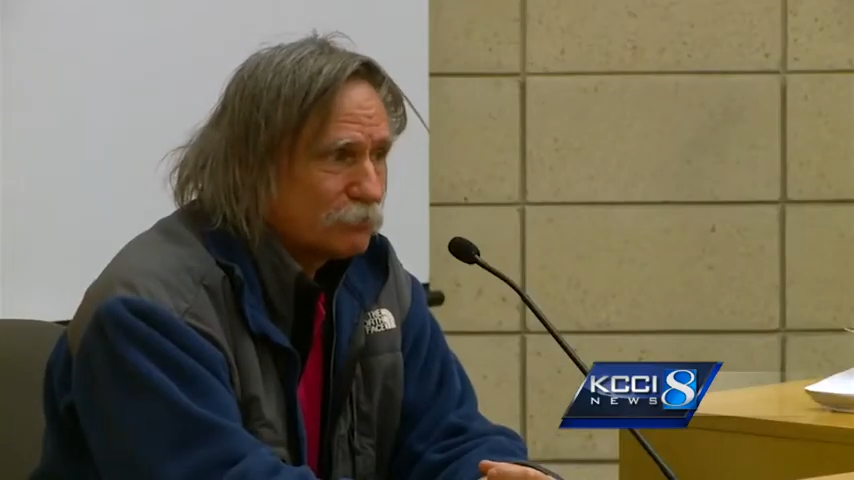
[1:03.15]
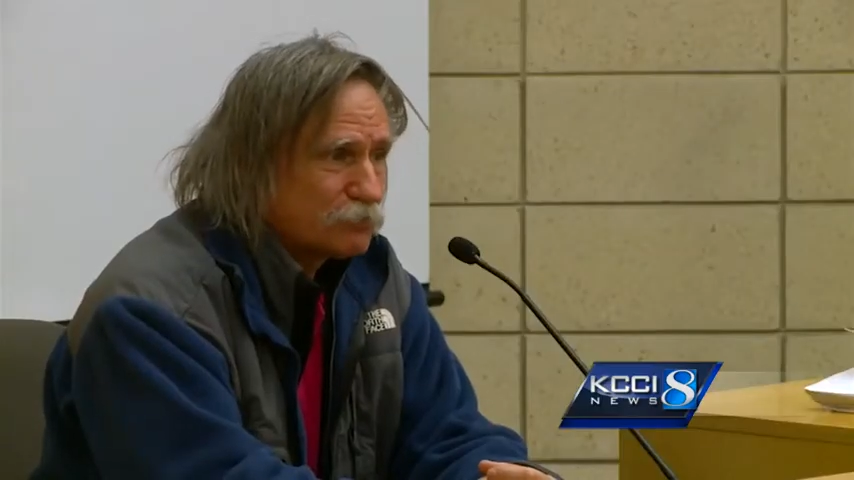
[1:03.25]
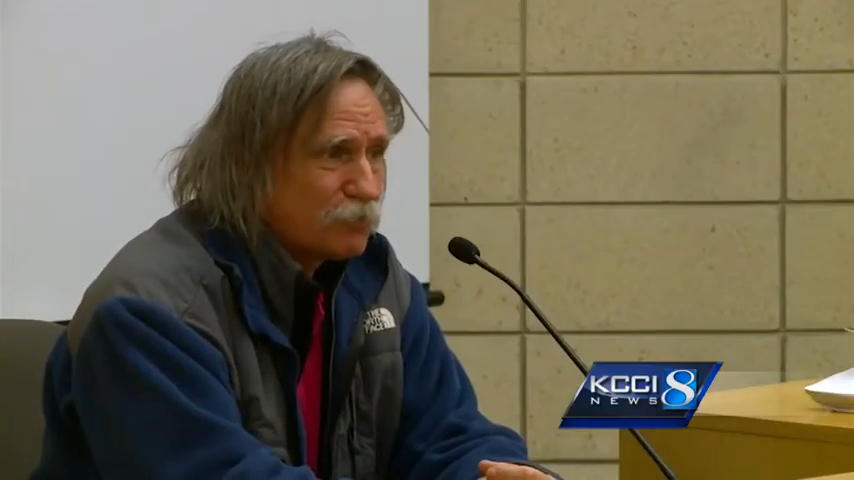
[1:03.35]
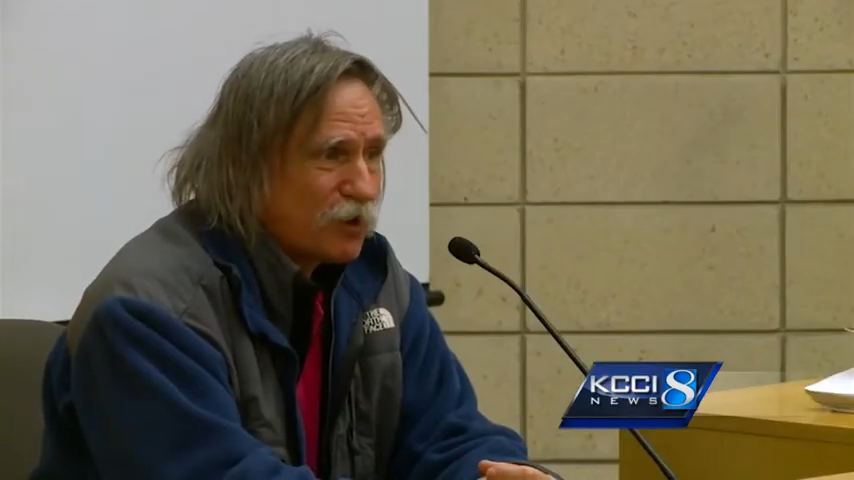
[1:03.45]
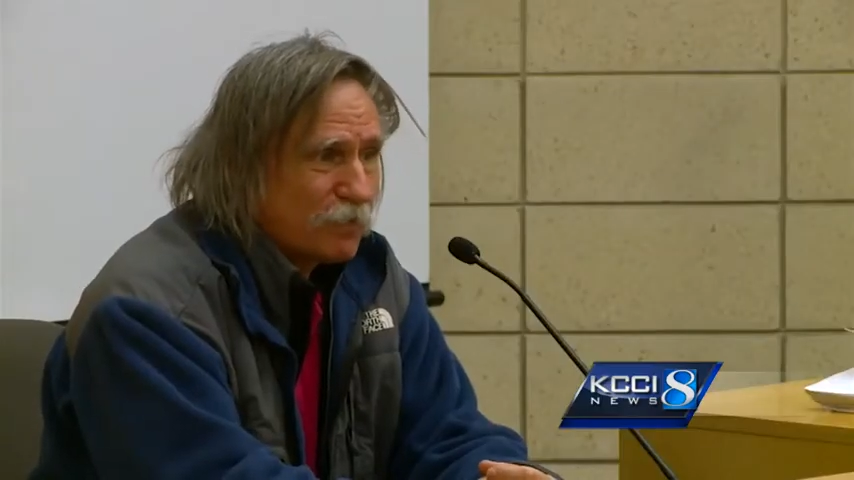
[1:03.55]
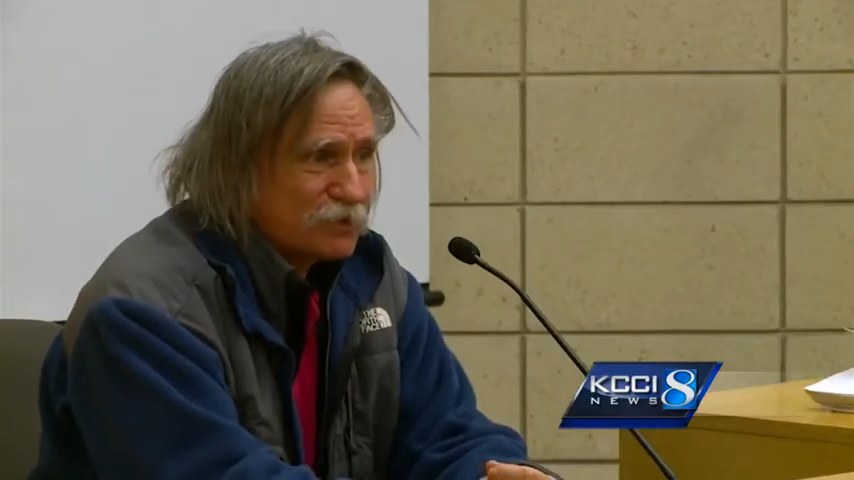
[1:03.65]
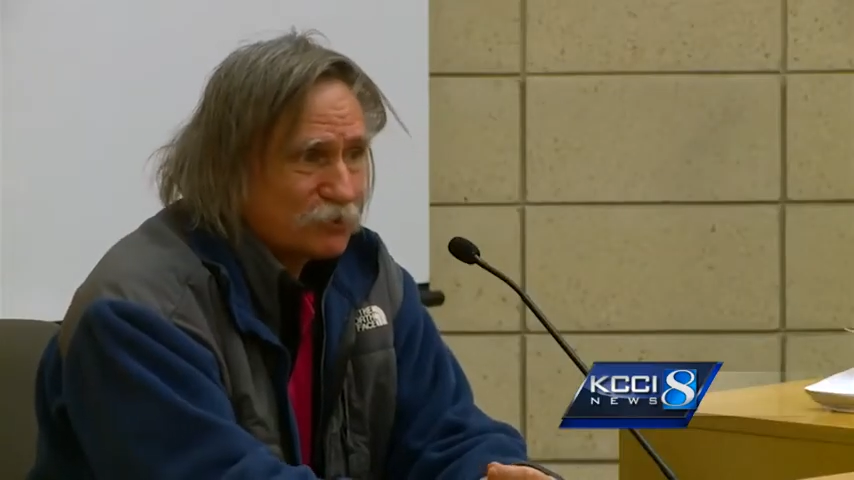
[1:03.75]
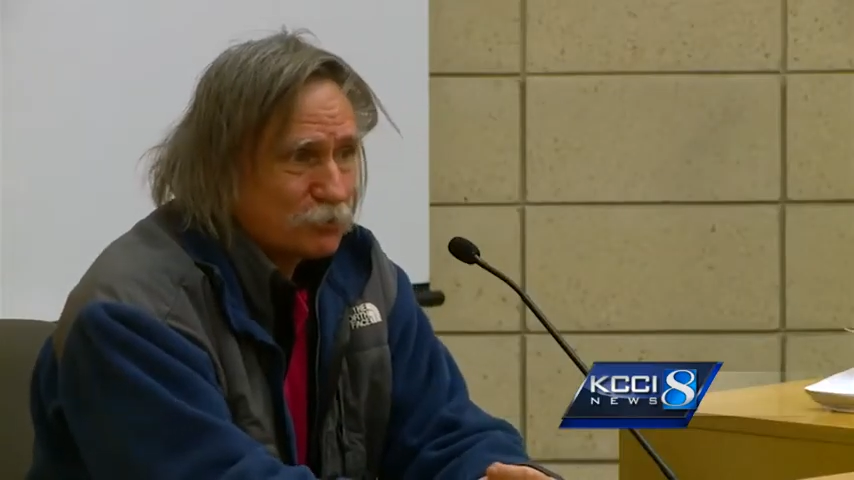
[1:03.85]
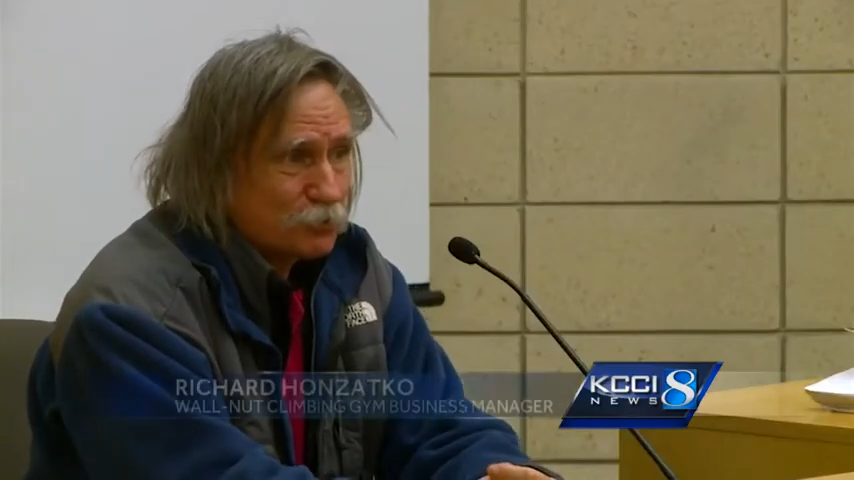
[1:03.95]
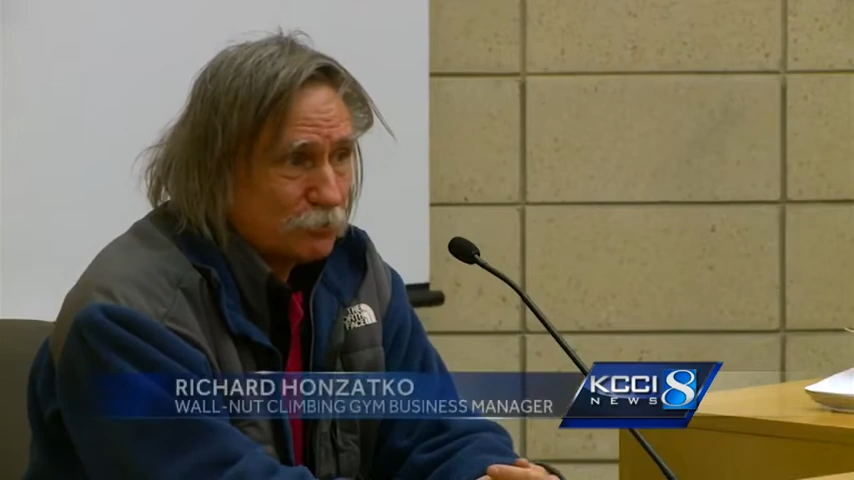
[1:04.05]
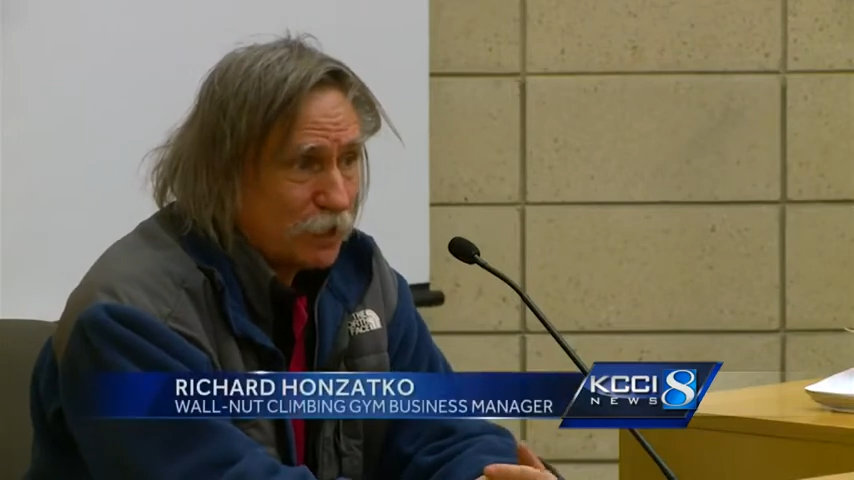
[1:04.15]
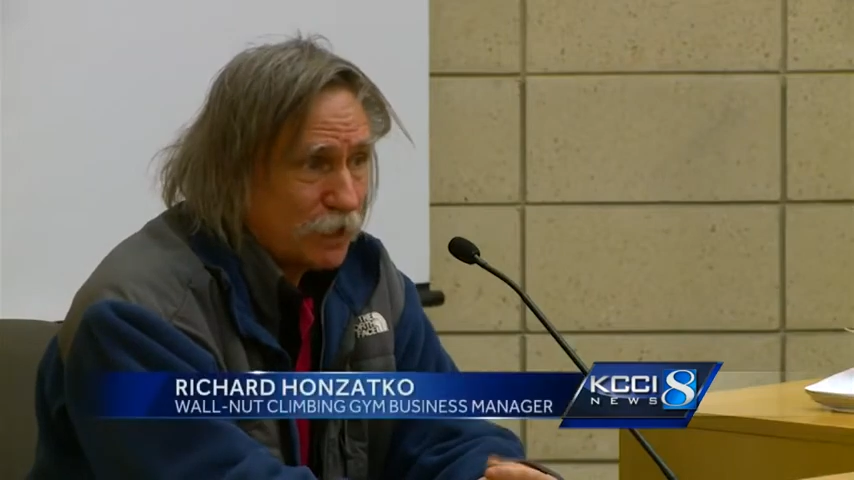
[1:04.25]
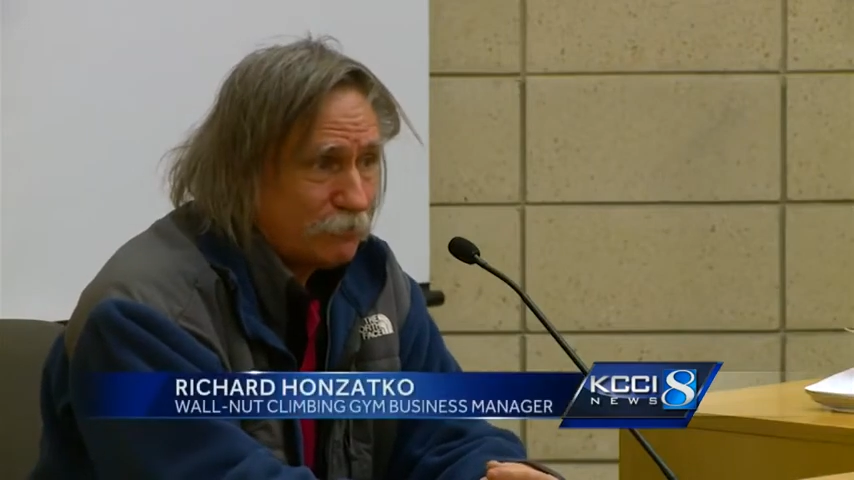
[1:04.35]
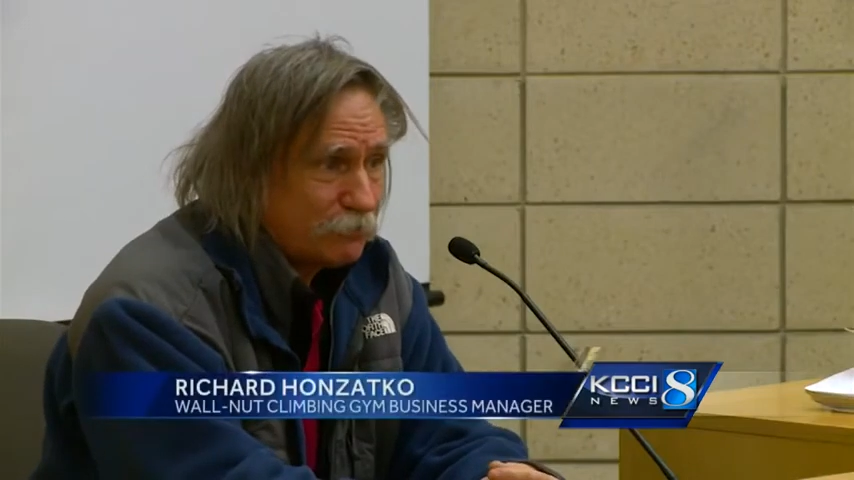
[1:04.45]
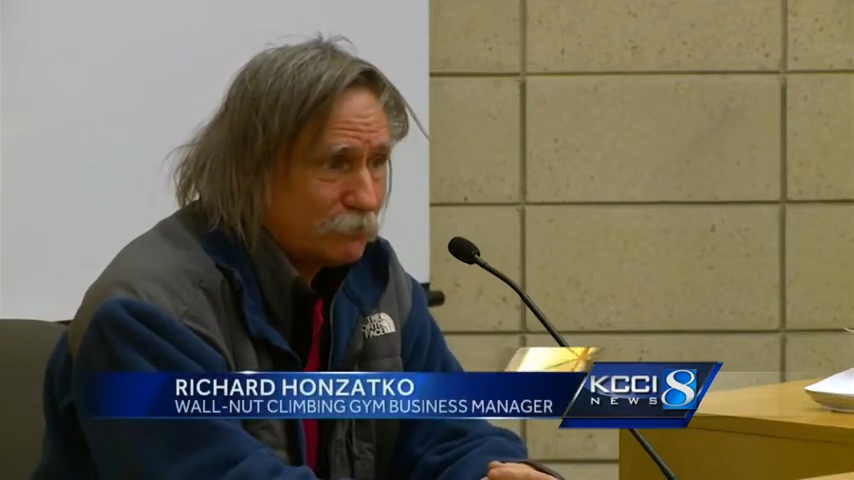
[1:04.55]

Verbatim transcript: was part of my social life.